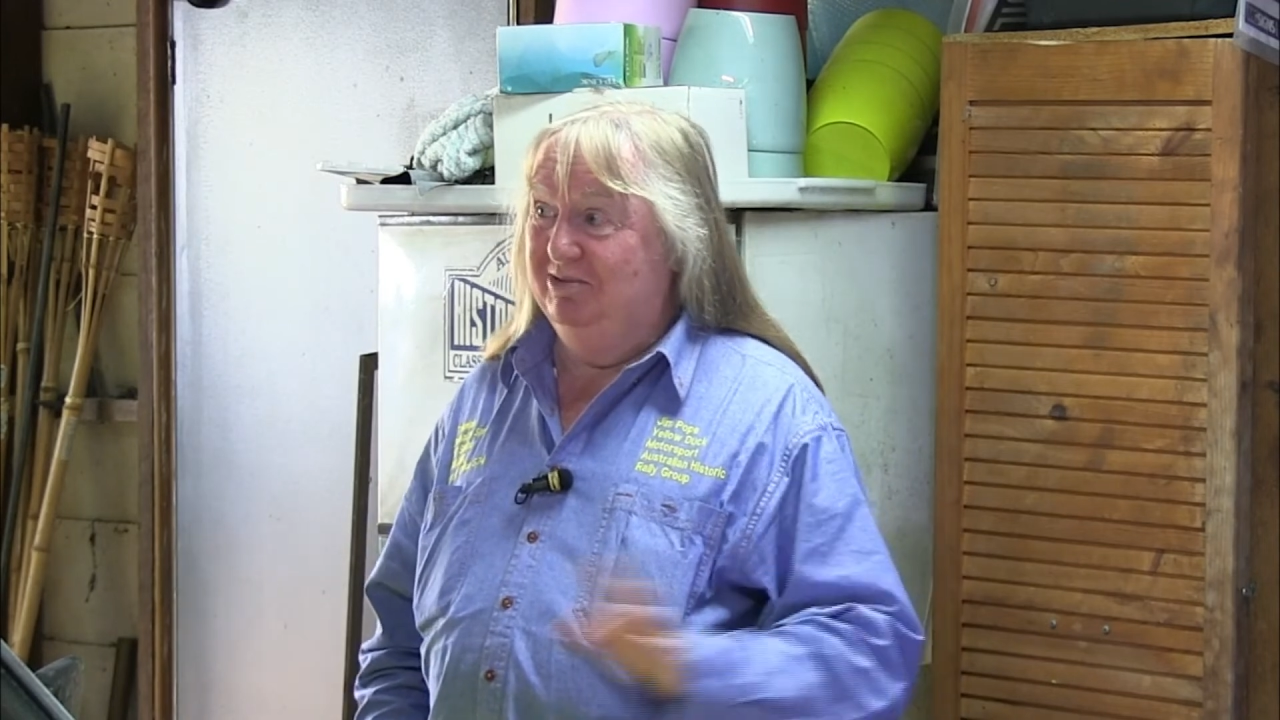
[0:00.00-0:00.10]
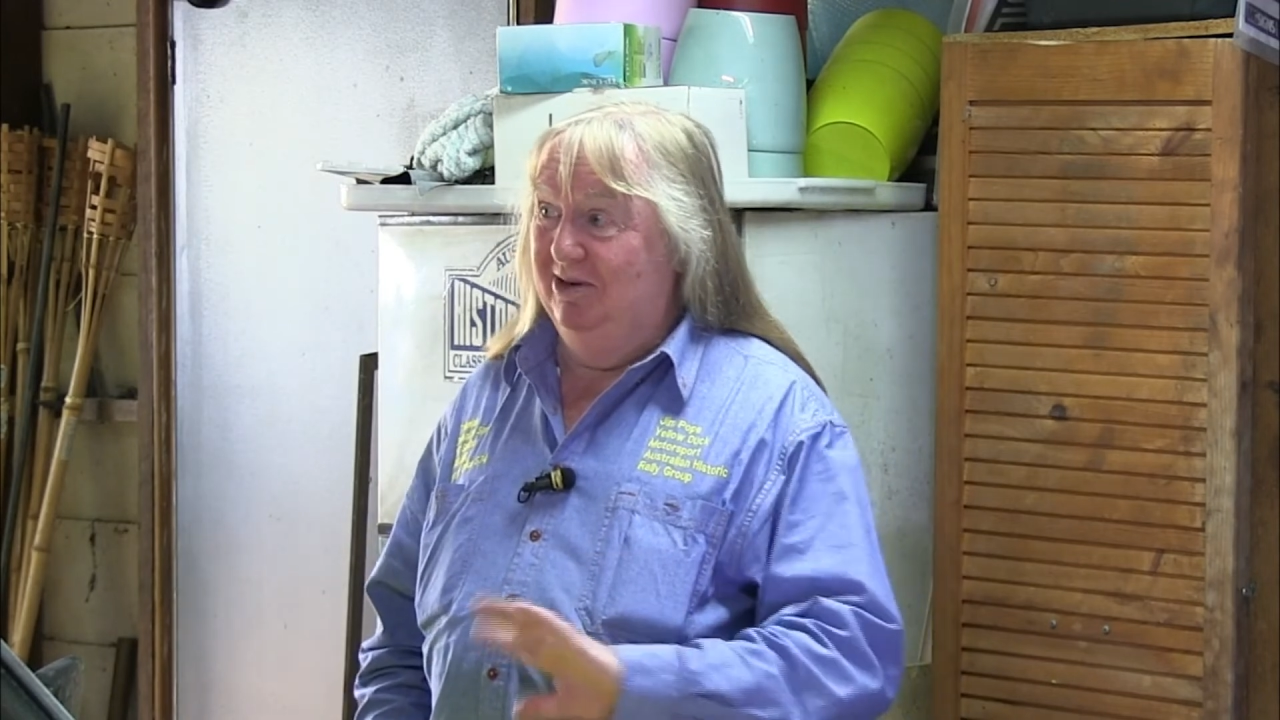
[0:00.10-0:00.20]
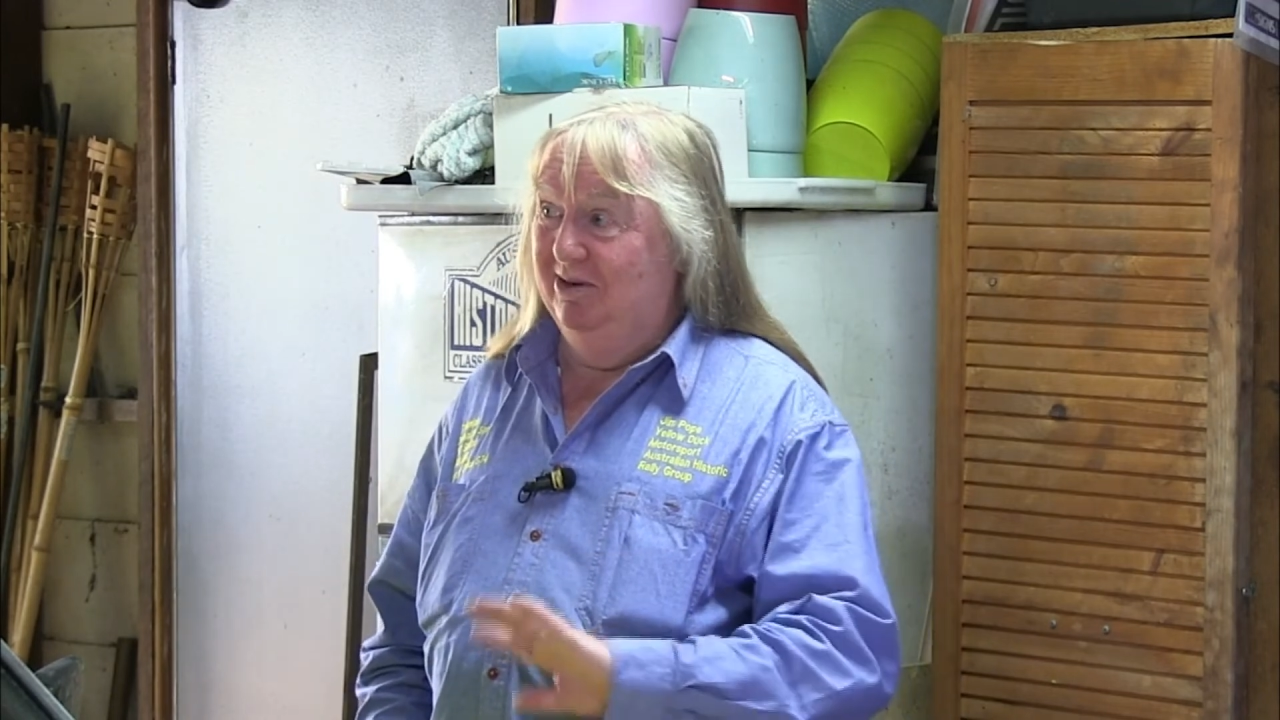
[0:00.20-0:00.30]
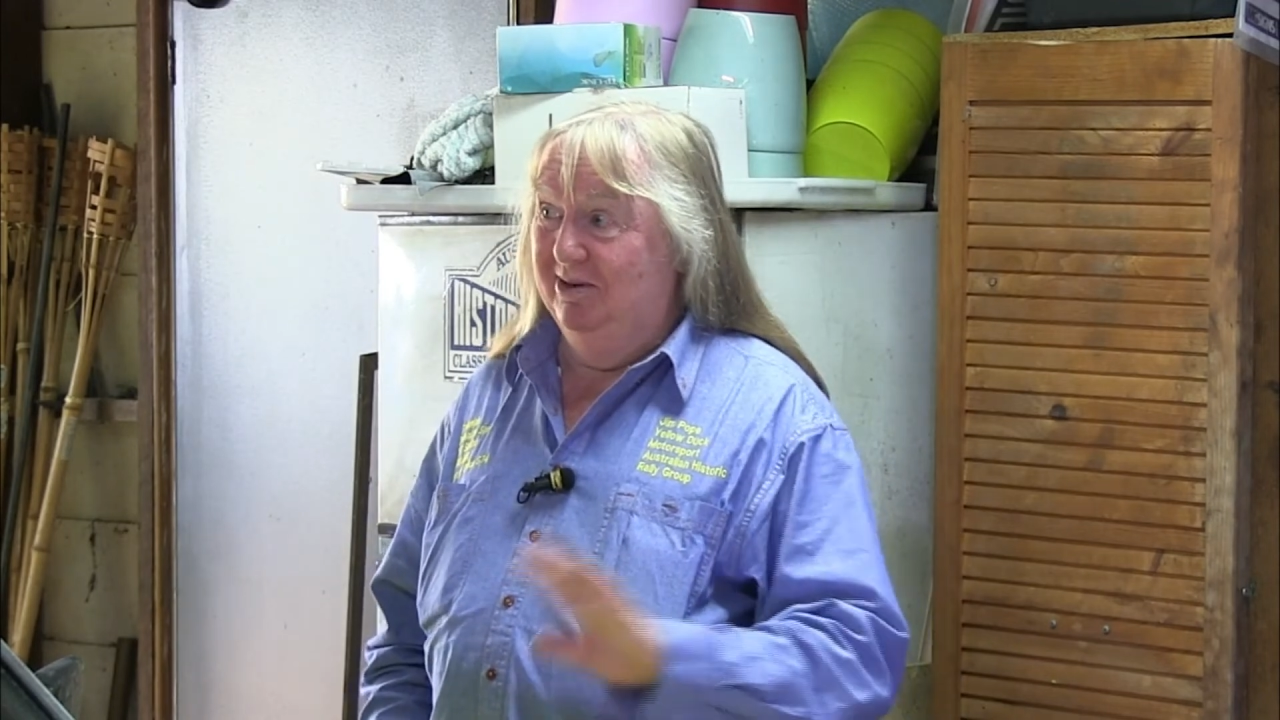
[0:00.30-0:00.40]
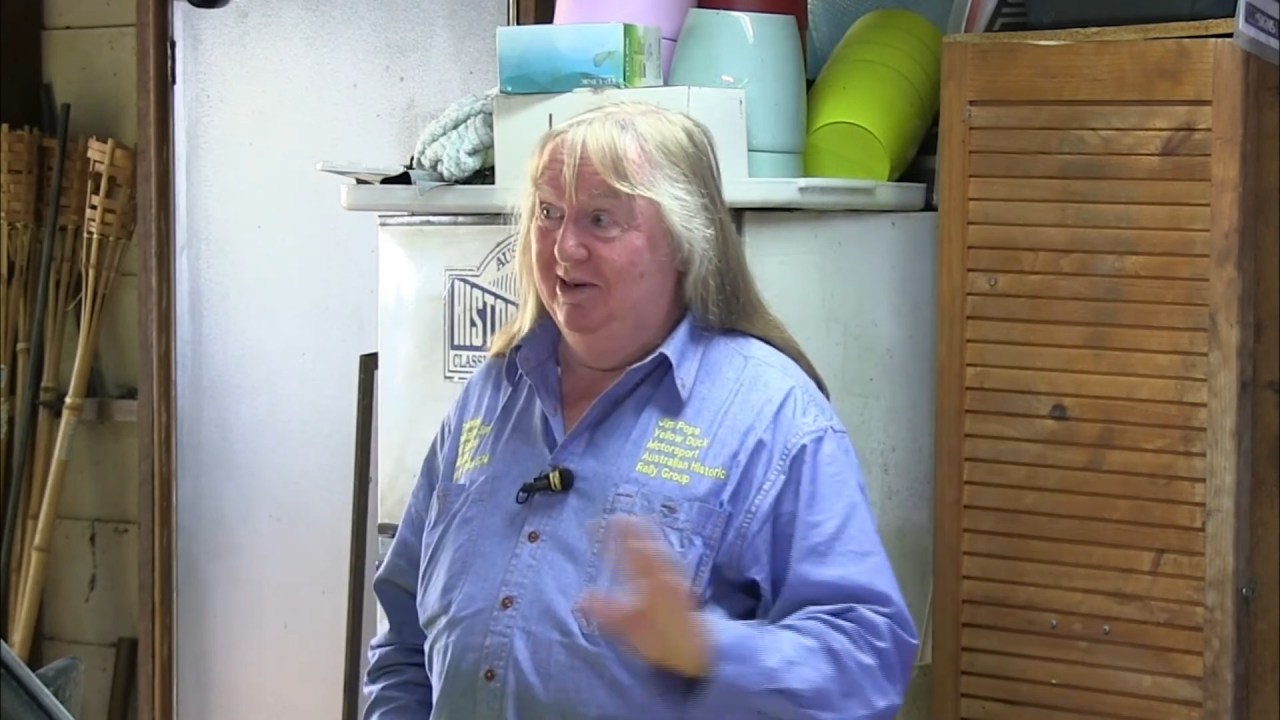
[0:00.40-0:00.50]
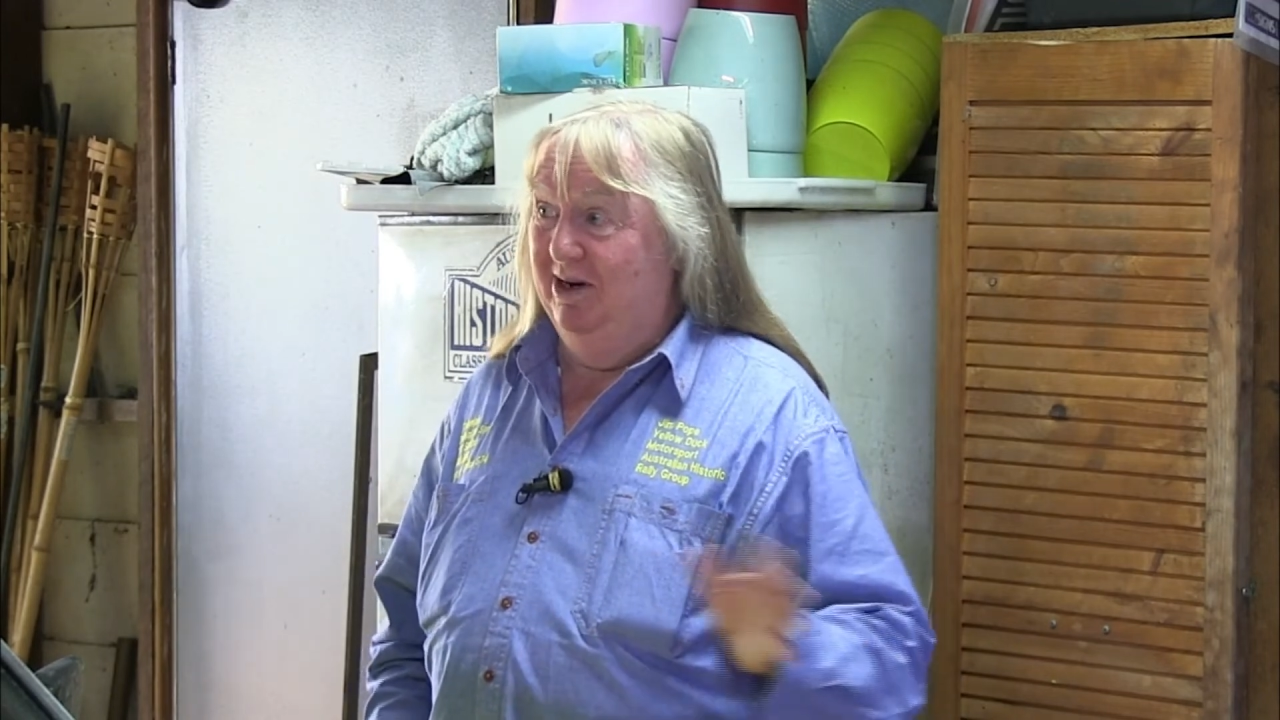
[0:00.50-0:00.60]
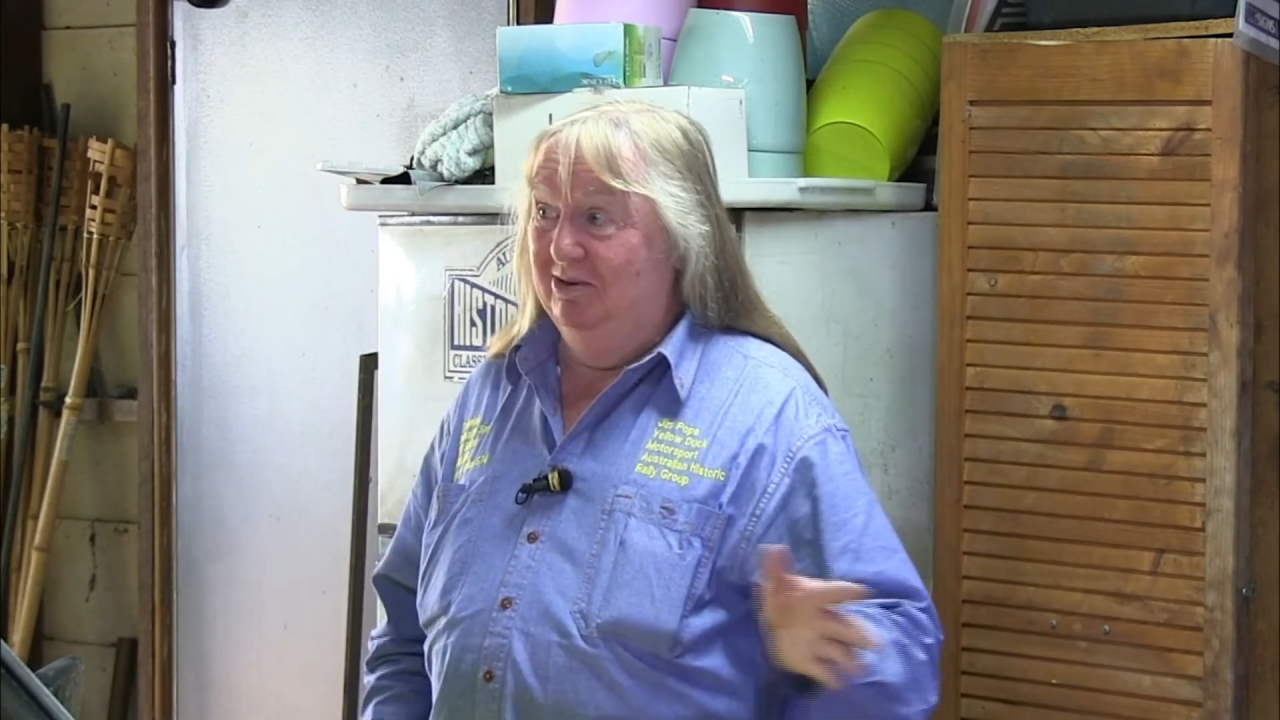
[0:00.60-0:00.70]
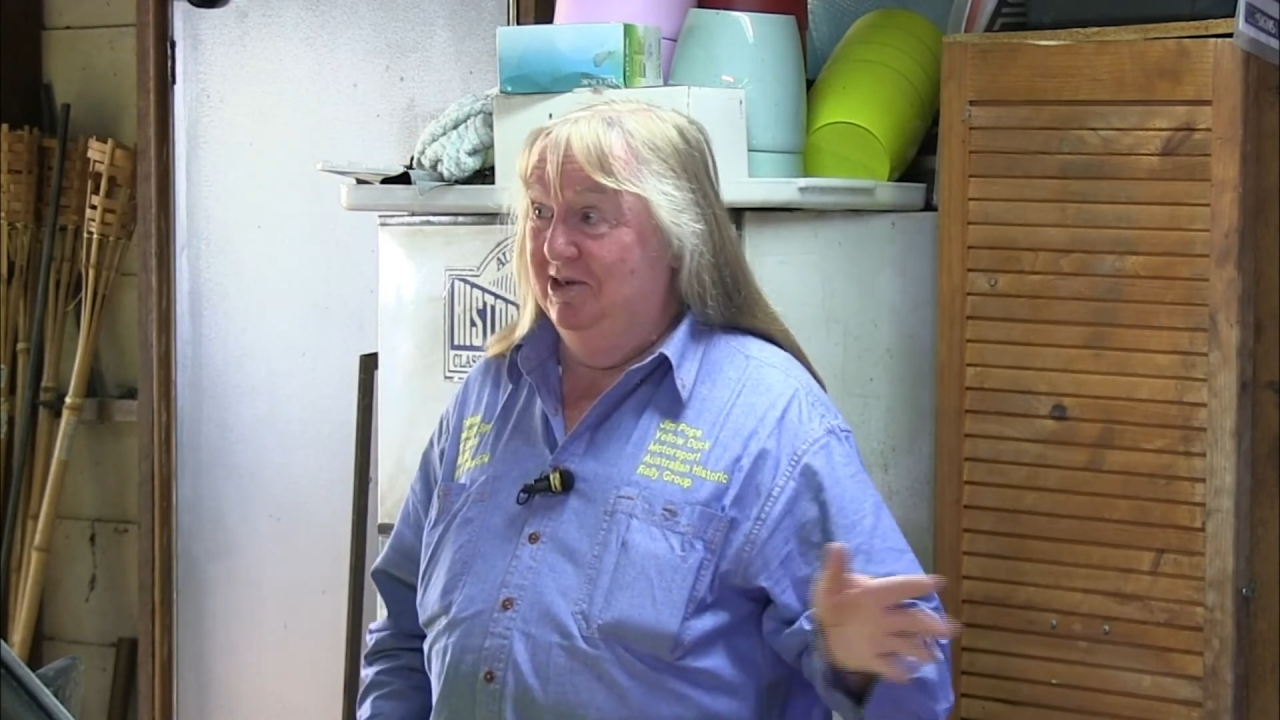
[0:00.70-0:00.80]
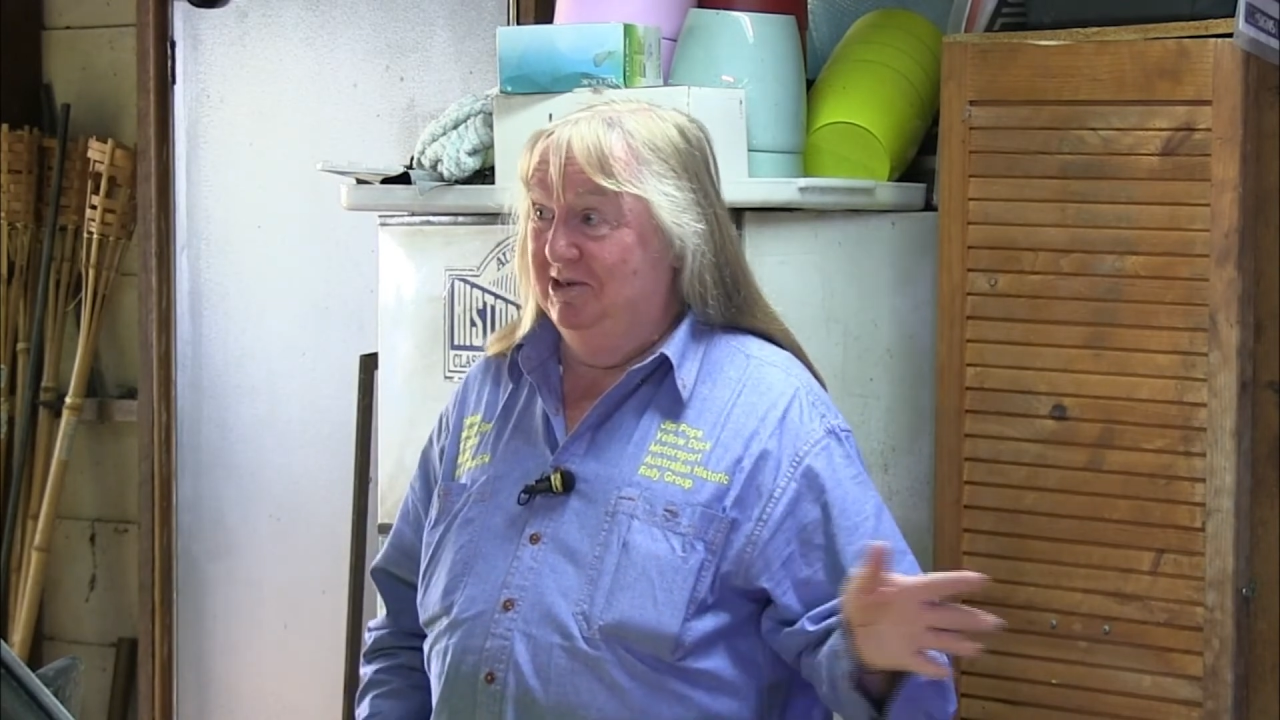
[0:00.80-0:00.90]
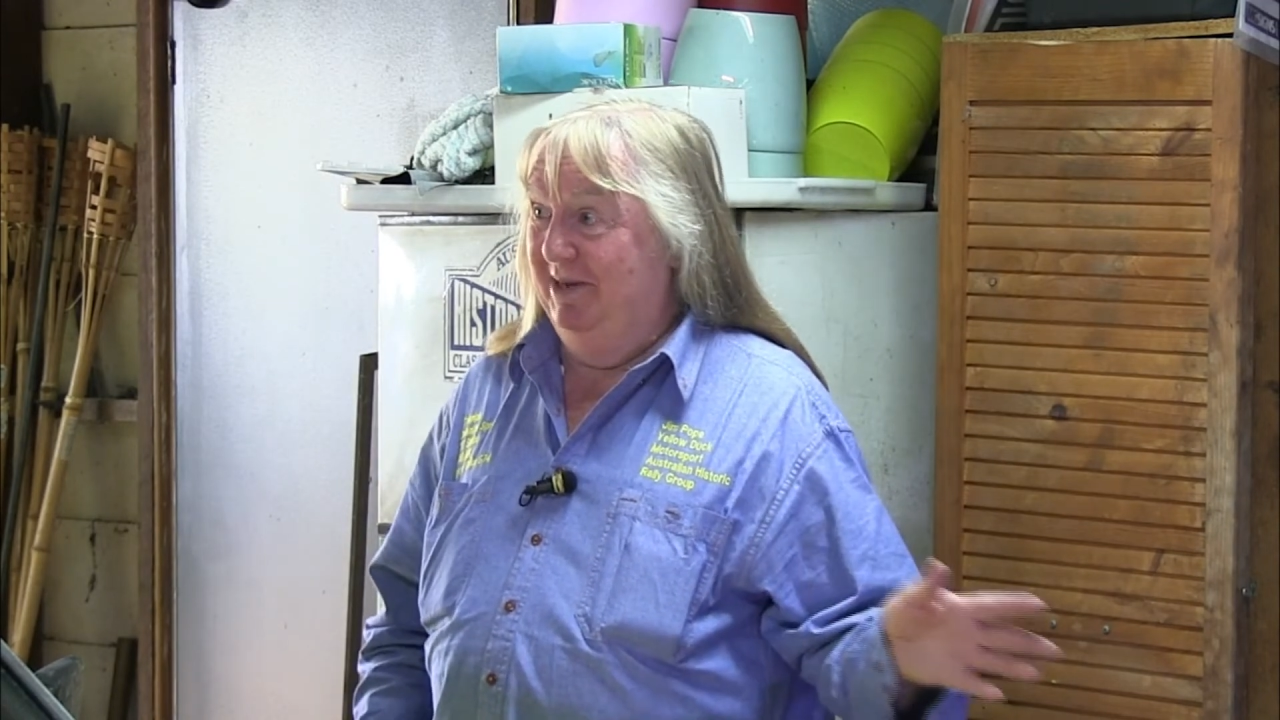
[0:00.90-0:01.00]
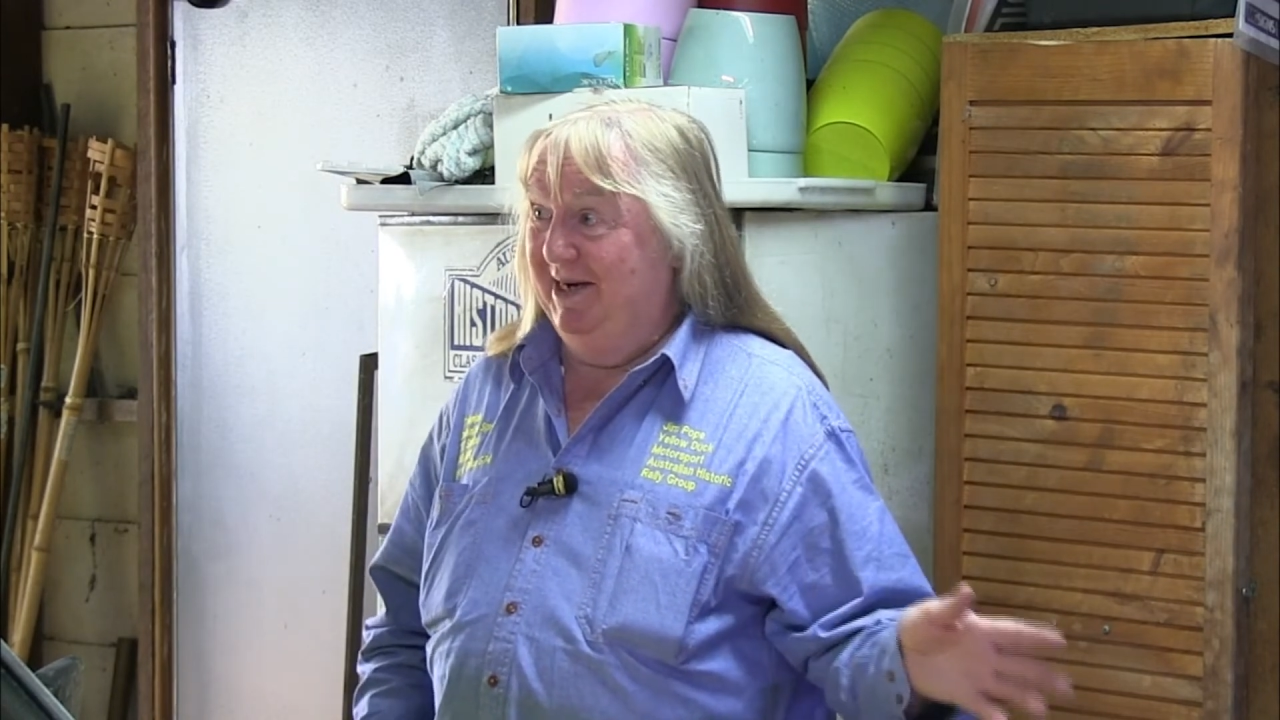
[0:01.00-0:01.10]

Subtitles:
with it all than I was